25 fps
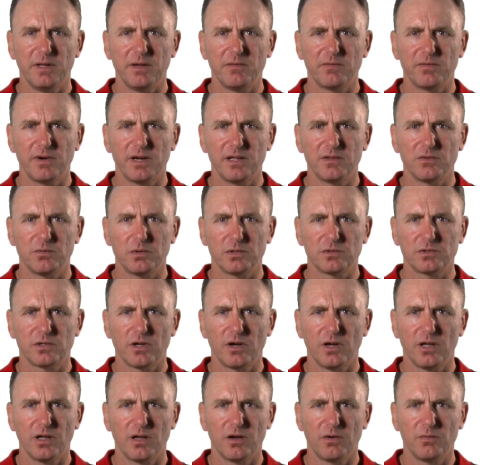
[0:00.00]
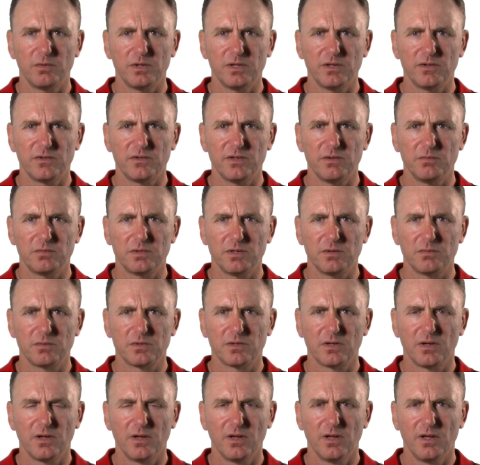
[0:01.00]
and friends what's going on with your symptoms
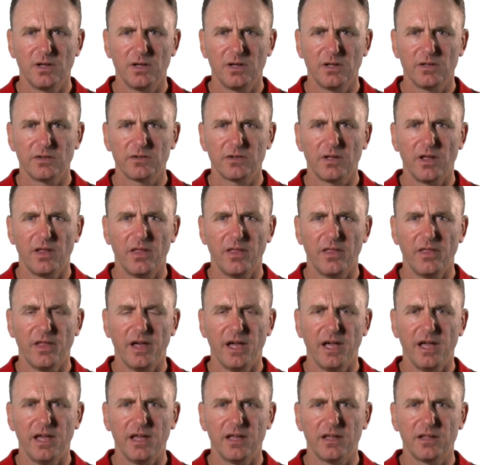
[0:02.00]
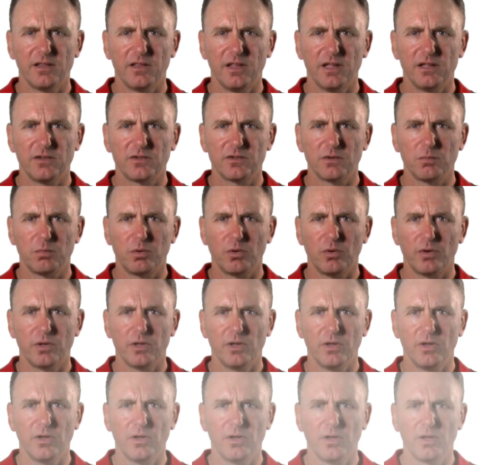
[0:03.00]
so that they can then support
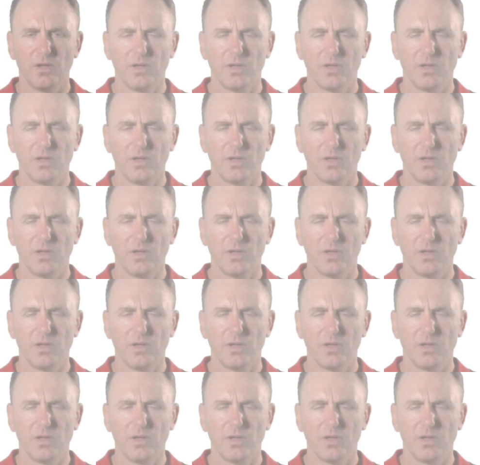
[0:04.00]
you.